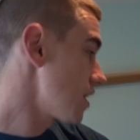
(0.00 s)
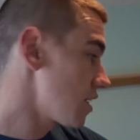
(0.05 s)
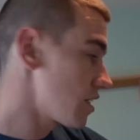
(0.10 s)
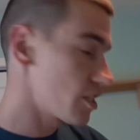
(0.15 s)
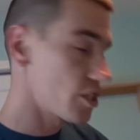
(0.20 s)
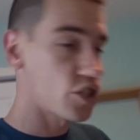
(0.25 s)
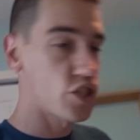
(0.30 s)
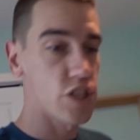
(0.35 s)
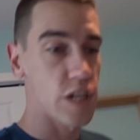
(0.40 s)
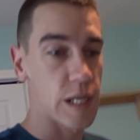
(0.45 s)

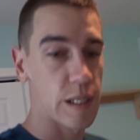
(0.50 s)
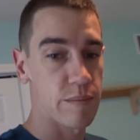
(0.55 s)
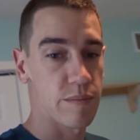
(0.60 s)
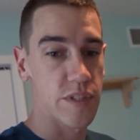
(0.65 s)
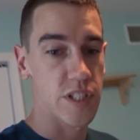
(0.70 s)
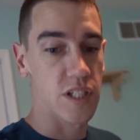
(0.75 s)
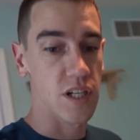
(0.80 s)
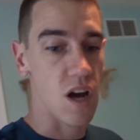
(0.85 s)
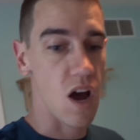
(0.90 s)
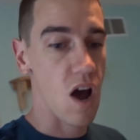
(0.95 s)
this
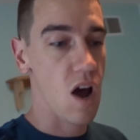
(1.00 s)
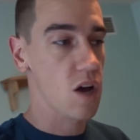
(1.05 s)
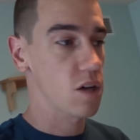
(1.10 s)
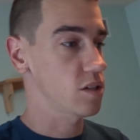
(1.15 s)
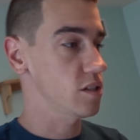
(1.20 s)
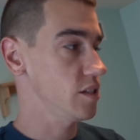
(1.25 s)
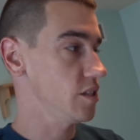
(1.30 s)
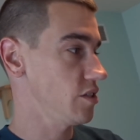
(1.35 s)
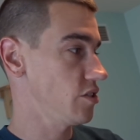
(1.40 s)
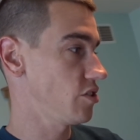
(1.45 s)
James and
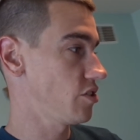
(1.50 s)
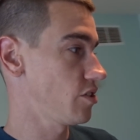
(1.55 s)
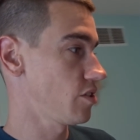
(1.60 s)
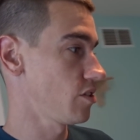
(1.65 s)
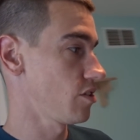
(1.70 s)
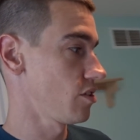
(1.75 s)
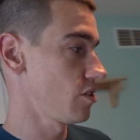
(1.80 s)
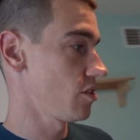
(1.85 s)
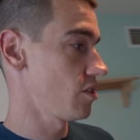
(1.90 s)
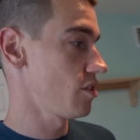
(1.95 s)

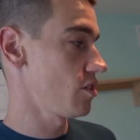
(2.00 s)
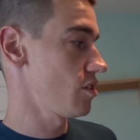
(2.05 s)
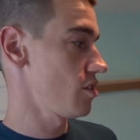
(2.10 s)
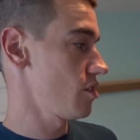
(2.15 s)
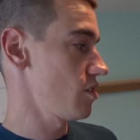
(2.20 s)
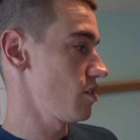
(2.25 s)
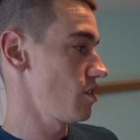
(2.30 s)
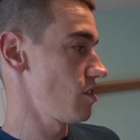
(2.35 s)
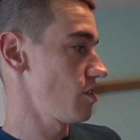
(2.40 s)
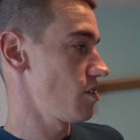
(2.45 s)
Holly's
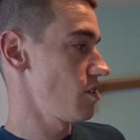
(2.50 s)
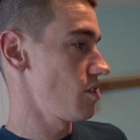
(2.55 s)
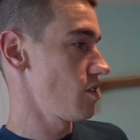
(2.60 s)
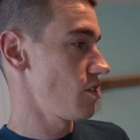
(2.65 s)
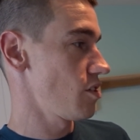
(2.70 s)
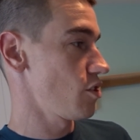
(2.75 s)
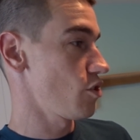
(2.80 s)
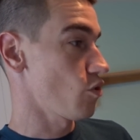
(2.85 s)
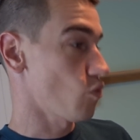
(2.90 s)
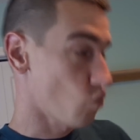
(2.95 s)

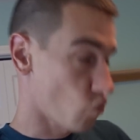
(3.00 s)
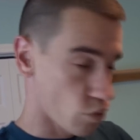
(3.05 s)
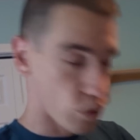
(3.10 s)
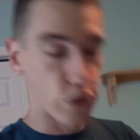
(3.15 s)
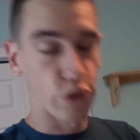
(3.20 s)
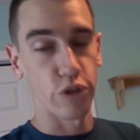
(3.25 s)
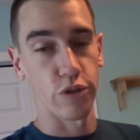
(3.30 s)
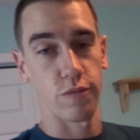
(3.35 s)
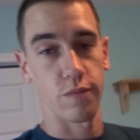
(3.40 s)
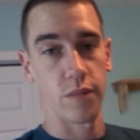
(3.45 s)

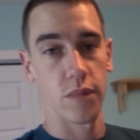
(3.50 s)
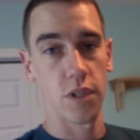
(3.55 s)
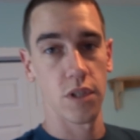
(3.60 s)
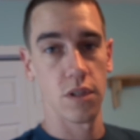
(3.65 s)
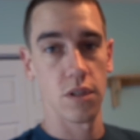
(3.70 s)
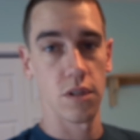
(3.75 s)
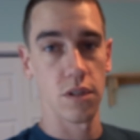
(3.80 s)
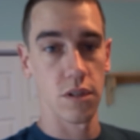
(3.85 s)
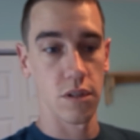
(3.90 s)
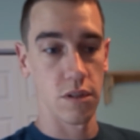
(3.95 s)
room,
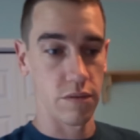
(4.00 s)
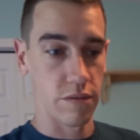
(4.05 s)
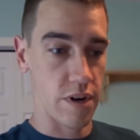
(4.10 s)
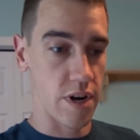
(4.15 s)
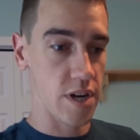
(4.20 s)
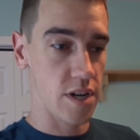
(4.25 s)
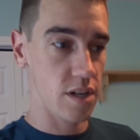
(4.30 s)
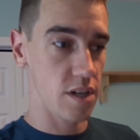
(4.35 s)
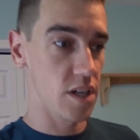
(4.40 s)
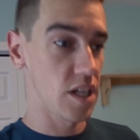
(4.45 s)

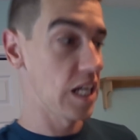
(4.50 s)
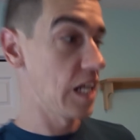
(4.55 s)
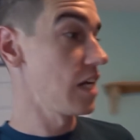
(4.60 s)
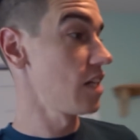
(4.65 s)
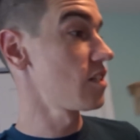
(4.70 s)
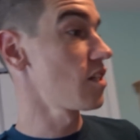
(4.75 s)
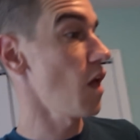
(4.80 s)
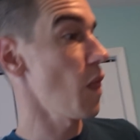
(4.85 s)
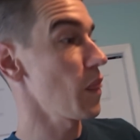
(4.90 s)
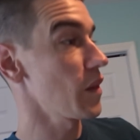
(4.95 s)
right?
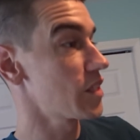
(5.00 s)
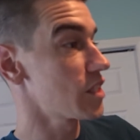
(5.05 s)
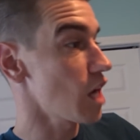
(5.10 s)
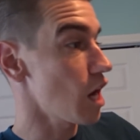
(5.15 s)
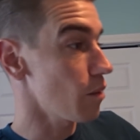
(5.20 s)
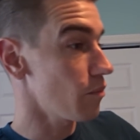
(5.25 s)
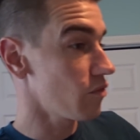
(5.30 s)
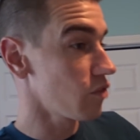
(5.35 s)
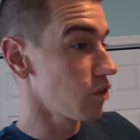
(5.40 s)
It's on the top